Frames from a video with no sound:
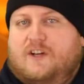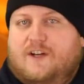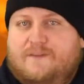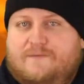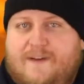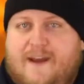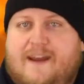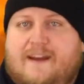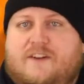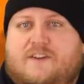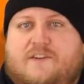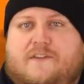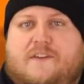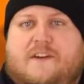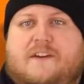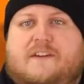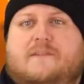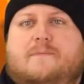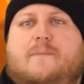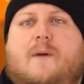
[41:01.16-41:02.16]
took advantage of
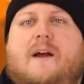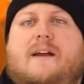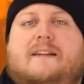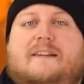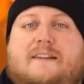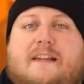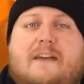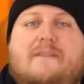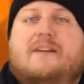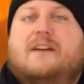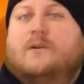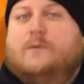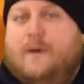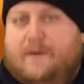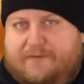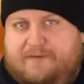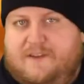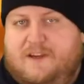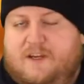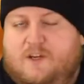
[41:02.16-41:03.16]
this by living
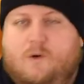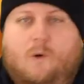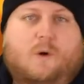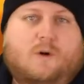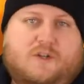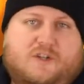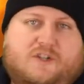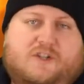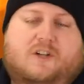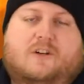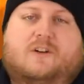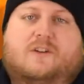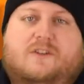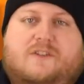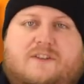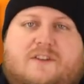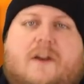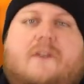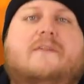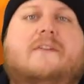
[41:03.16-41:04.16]
with the gorgeous
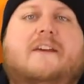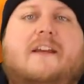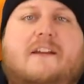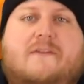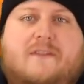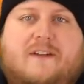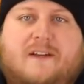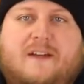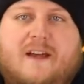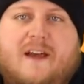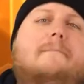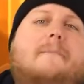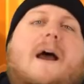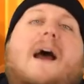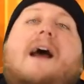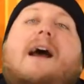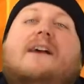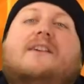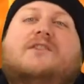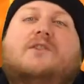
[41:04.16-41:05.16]
girls of the evening,
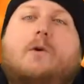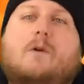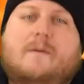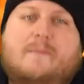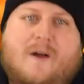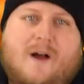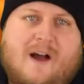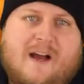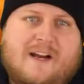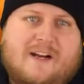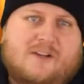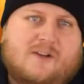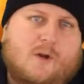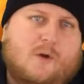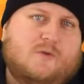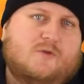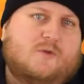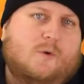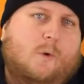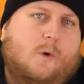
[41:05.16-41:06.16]
as going behind
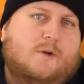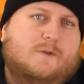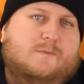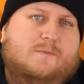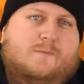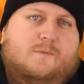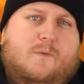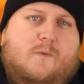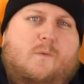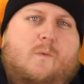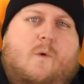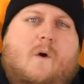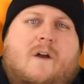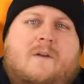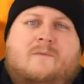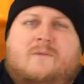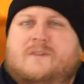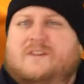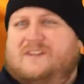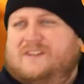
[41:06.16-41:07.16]
closed doors with
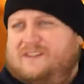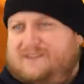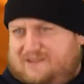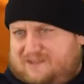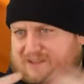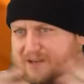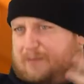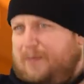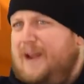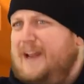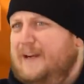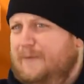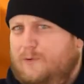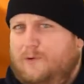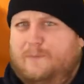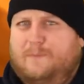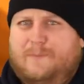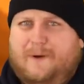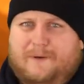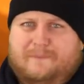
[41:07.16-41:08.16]
one was
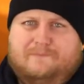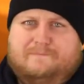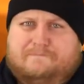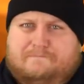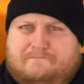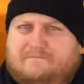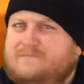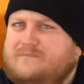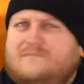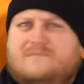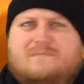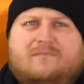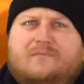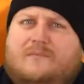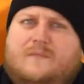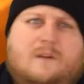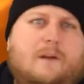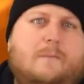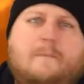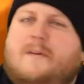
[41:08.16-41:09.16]
debatable, but
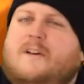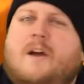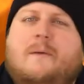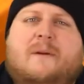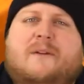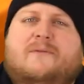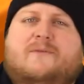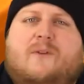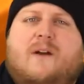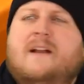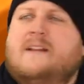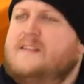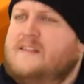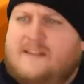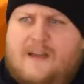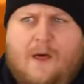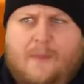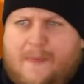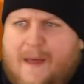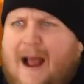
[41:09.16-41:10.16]
Becoming friends?
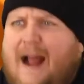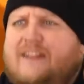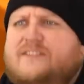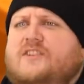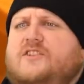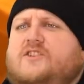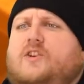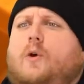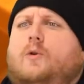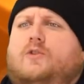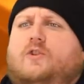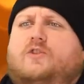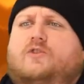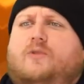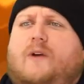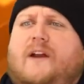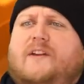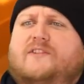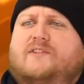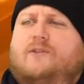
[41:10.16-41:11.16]
Now that's a social
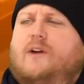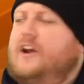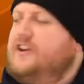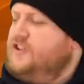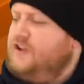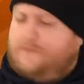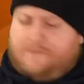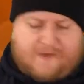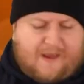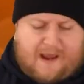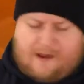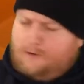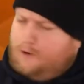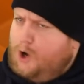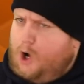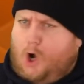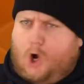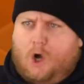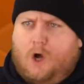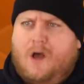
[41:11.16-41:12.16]
transgression. That,
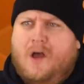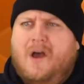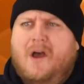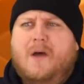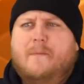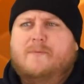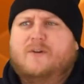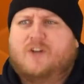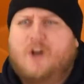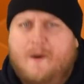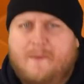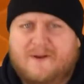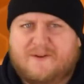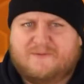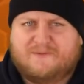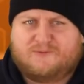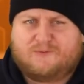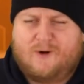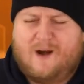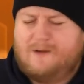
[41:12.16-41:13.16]
oh, becoming
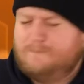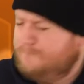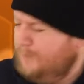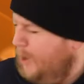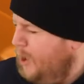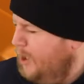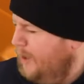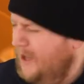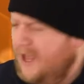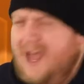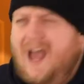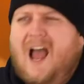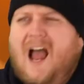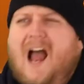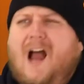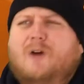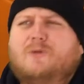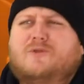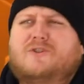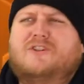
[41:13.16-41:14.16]
friend, oh,
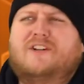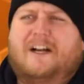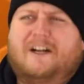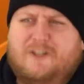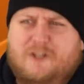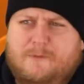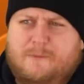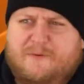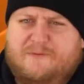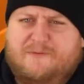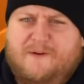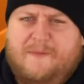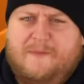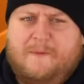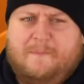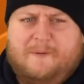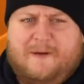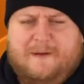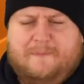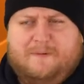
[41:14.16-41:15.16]
how dare you befriend the
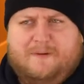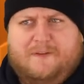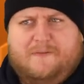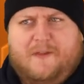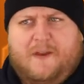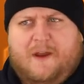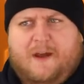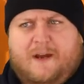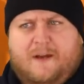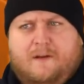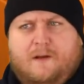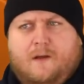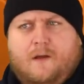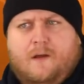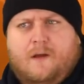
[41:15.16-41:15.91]
people of the night.